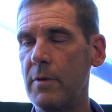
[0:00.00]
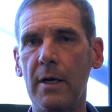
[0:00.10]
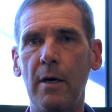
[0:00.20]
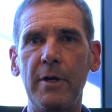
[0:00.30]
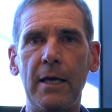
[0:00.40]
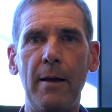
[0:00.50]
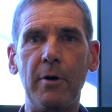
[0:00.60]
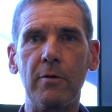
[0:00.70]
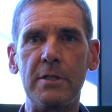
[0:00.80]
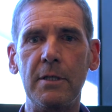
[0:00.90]
that I became a
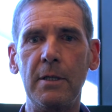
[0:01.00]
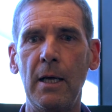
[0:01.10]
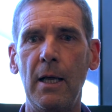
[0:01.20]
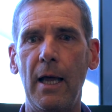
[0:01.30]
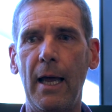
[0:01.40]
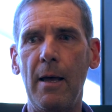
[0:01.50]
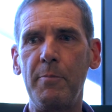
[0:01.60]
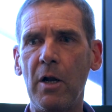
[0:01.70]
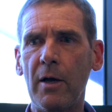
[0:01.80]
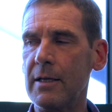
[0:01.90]
Christian.
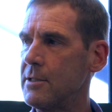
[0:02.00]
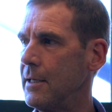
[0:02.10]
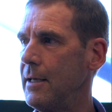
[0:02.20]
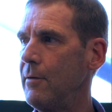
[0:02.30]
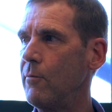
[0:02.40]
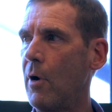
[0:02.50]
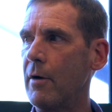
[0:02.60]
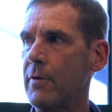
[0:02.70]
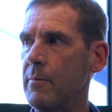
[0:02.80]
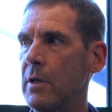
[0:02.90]
But I can see
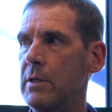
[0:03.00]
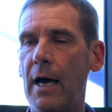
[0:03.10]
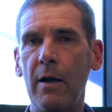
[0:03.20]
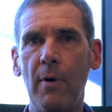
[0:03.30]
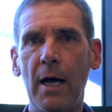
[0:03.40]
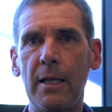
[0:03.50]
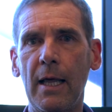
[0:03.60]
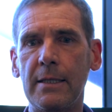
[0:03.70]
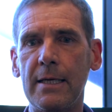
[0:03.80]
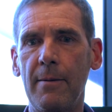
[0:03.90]
right from the day one
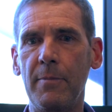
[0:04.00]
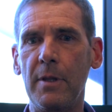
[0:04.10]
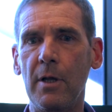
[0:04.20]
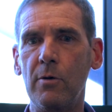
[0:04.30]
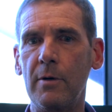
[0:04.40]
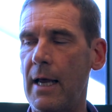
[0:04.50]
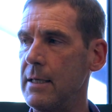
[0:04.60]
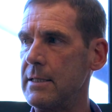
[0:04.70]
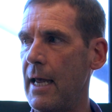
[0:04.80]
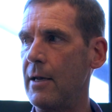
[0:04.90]
that the Lord had
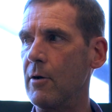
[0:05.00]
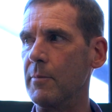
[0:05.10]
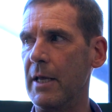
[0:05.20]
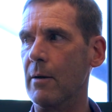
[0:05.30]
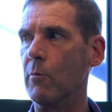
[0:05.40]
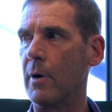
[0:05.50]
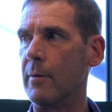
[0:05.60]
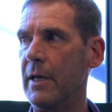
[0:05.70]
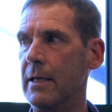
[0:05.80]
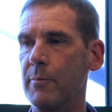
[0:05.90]
his hand on me and wanted
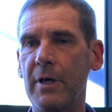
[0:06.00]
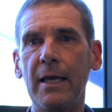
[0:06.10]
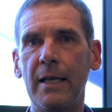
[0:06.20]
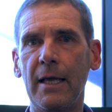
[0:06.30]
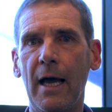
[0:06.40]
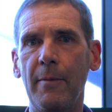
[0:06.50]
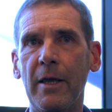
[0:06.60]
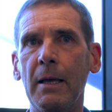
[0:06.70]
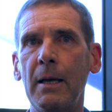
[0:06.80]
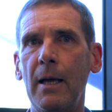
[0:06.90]
me to be in the
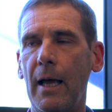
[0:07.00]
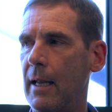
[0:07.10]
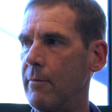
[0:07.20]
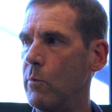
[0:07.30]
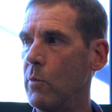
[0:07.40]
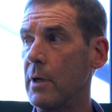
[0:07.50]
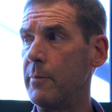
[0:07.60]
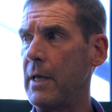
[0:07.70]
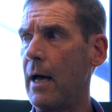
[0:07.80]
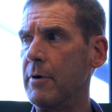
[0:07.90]
Army and wanted to
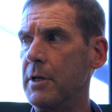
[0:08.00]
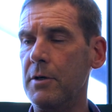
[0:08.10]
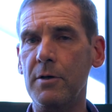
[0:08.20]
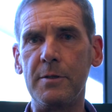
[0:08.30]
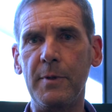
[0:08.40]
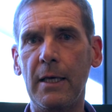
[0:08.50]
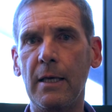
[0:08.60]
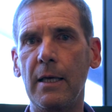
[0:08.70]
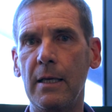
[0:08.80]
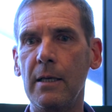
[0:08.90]
be able to use
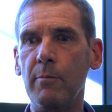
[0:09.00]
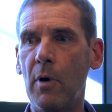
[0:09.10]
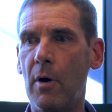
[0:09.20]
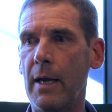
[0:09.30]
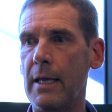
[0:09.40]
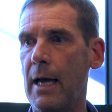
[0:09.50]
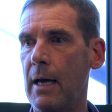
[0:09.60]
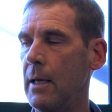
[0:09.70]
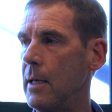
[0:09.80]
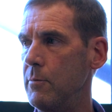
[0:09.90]
me in my
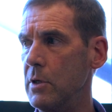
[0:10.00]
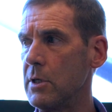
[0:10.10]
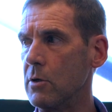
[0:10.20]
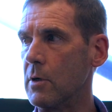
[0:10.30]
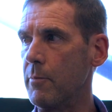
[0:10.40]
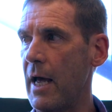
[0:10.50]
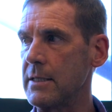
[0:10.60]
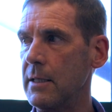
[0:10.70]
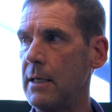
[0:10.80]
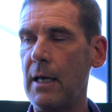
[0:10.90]
musical
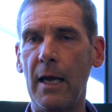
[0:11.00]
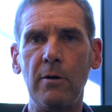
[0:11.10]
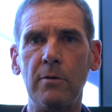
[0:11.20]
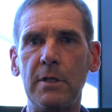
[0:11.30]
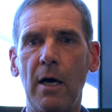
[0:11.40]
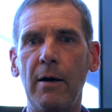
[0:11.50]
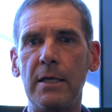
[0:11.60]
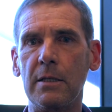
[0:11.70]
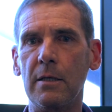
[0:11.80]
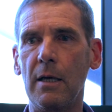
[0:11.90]
capacity and also
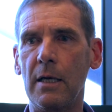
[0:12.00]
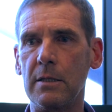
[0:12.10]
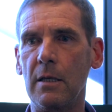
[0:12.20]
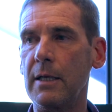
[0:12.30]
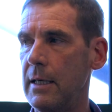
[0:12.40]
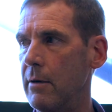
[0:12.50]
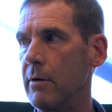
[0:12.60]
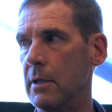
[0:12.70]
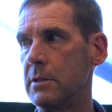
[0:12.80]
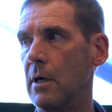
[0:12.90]
as a leader
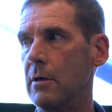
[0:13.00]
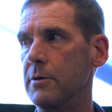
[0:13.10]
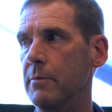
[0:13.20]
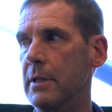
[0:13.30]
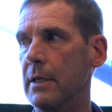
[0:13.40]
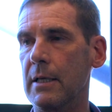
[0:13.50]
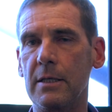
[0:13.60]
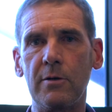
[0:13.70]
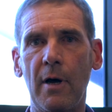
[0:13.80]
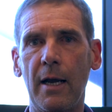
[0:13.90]
and a soldier within the
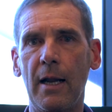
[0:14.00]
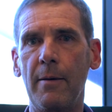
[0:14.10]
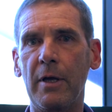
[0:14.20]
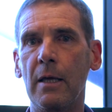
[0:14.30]
Australian Army.